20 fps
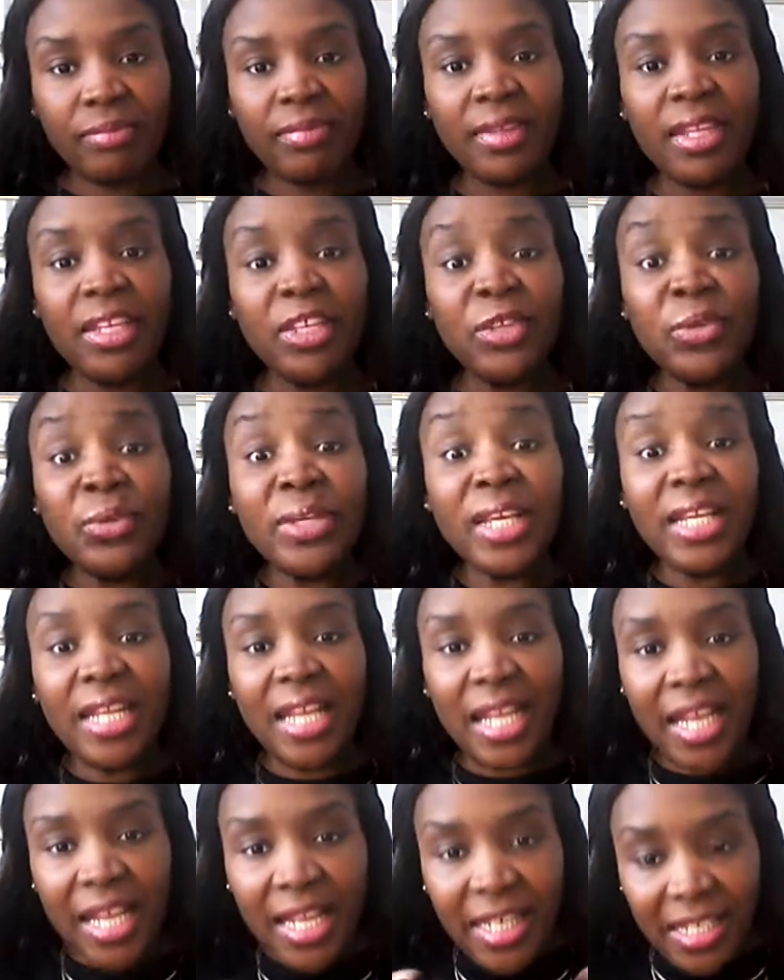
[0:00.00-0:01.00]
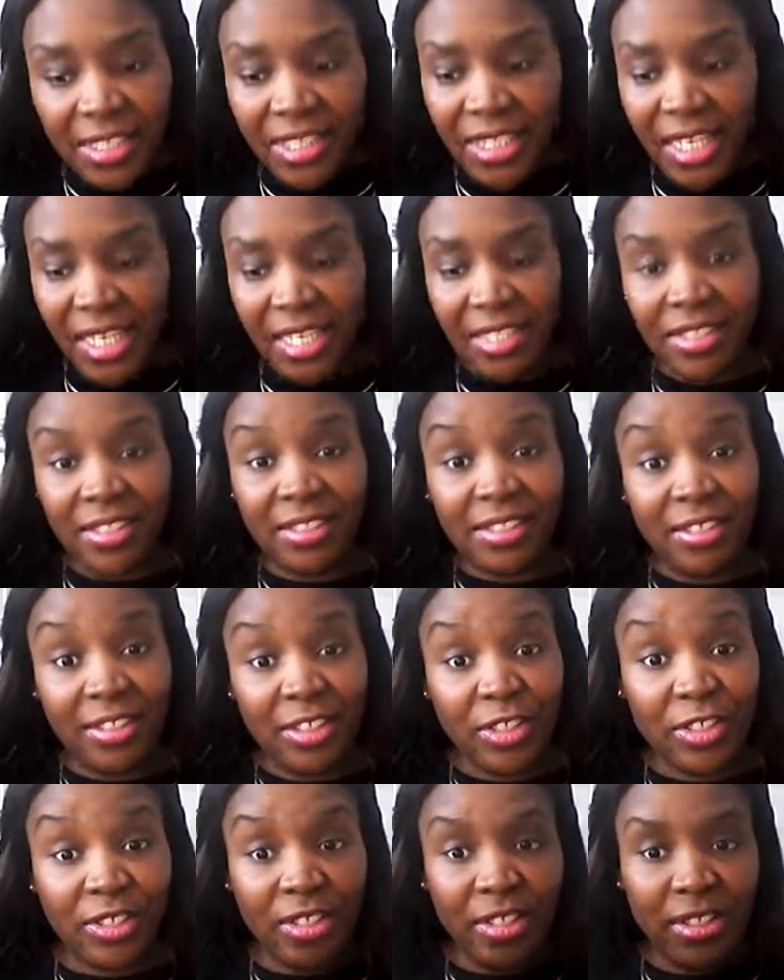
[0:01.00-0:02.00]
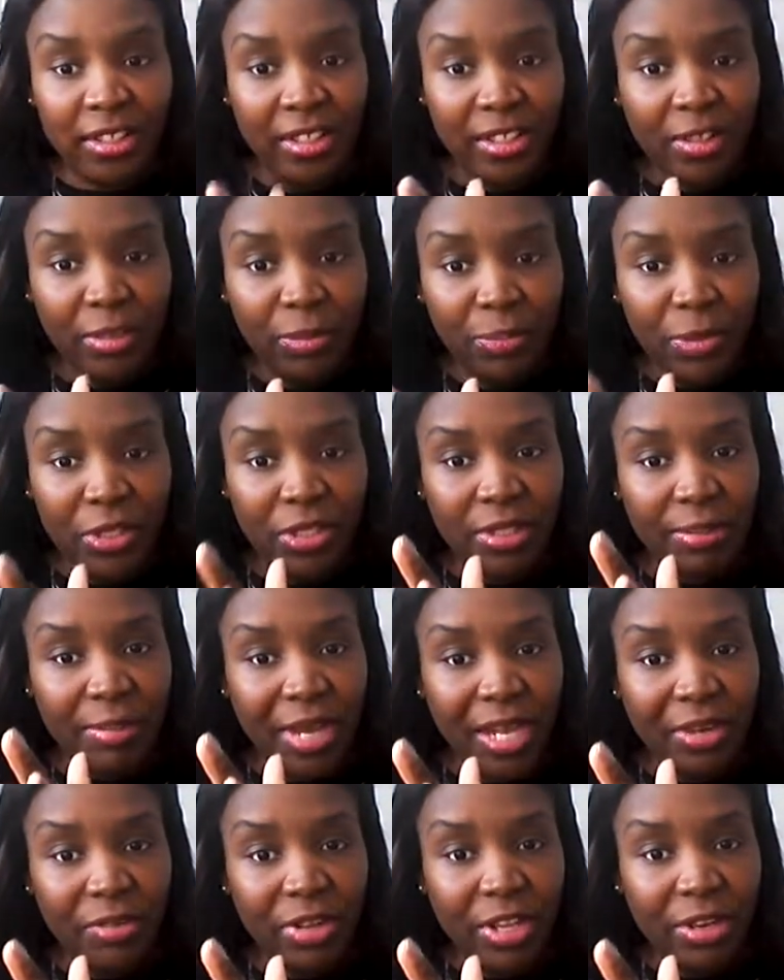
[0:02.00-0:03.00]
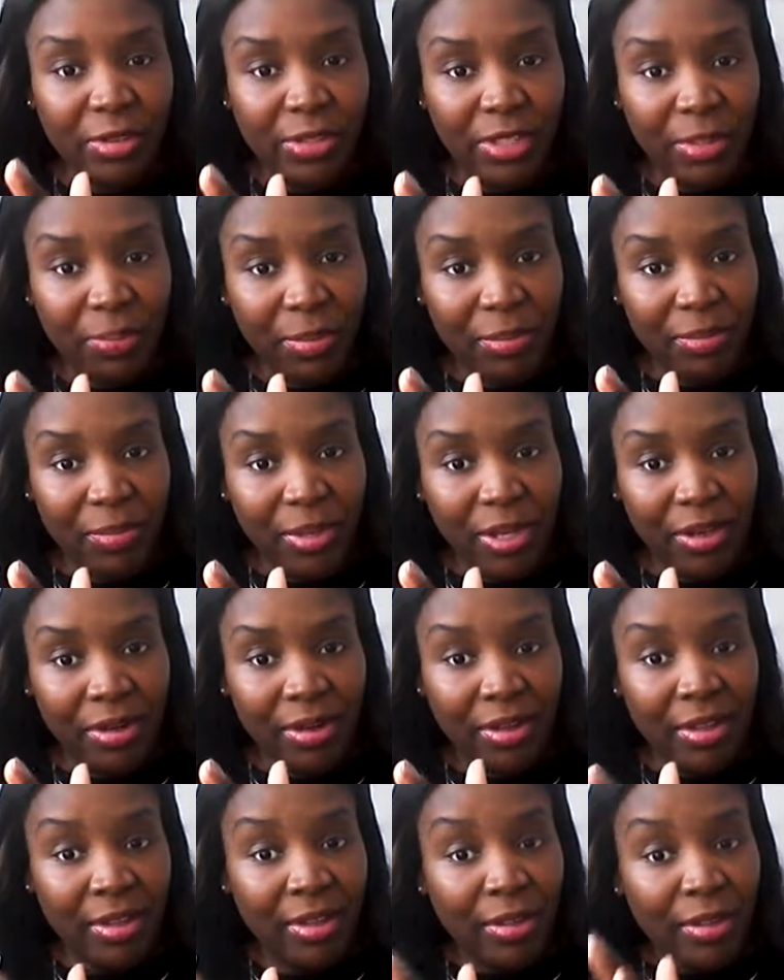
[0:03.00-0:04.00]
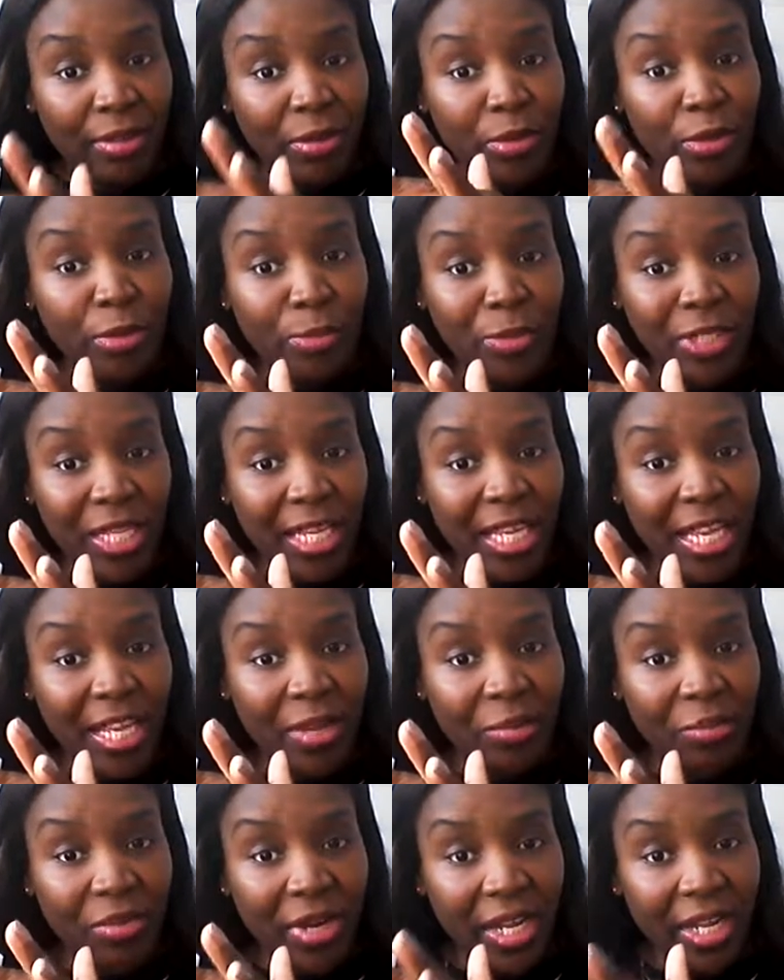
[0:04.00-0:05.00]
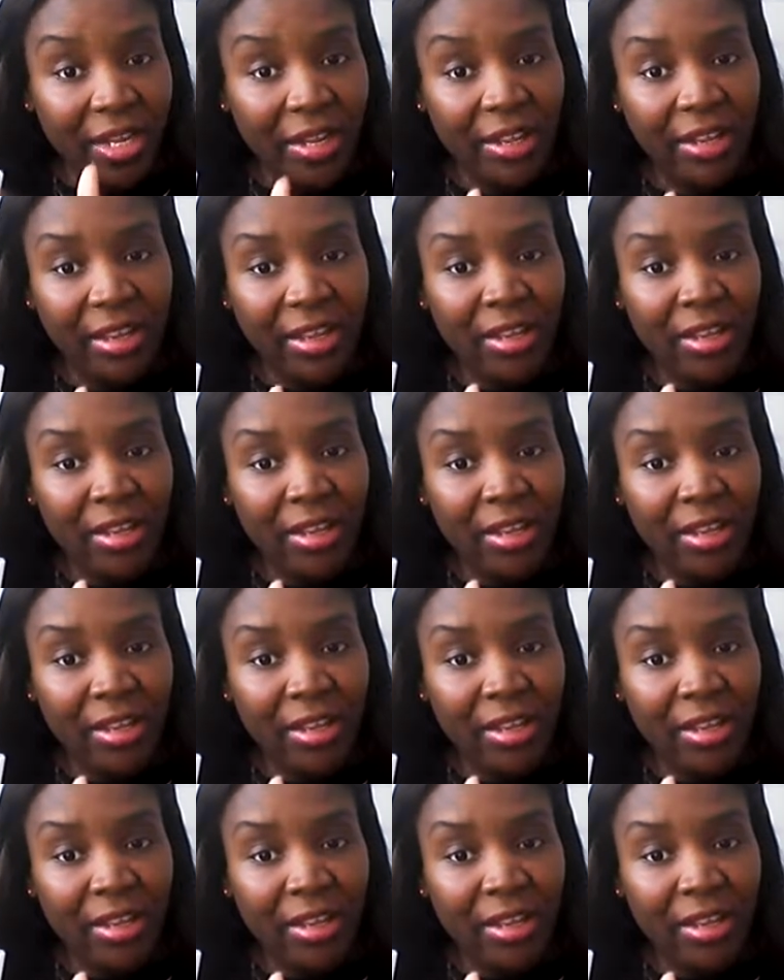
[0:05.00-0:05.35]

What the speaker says: you get energized. Oops, the battery goes up a bit. Oops, I ate right.